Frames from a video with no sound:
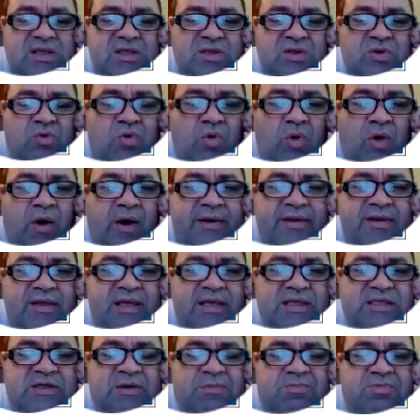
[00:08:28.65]
the
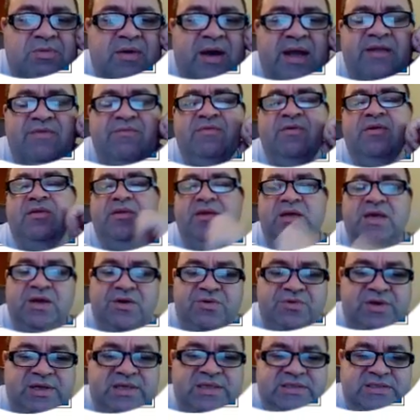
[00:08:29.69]
quantity supplied will
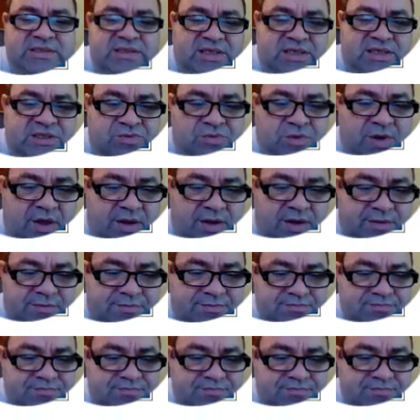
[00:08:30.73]
increase as well.